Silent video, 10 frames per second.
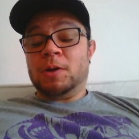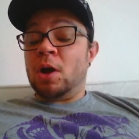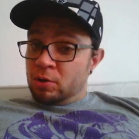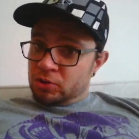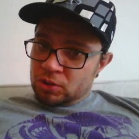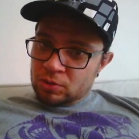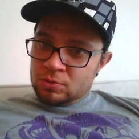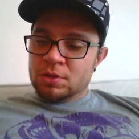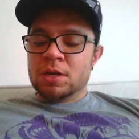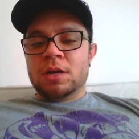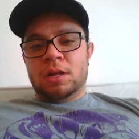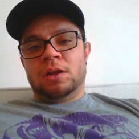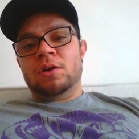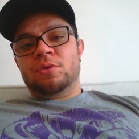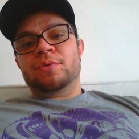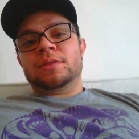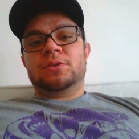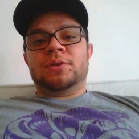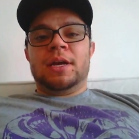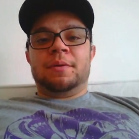also along with the
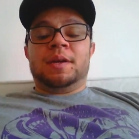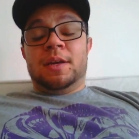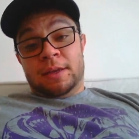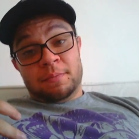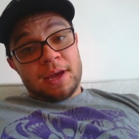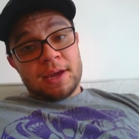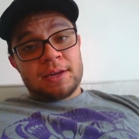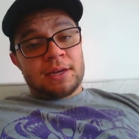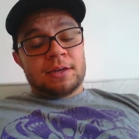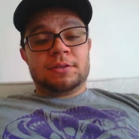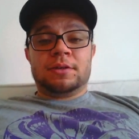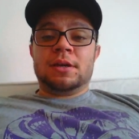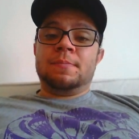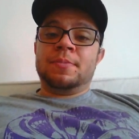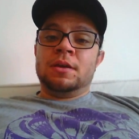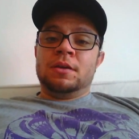training, in my case, okay?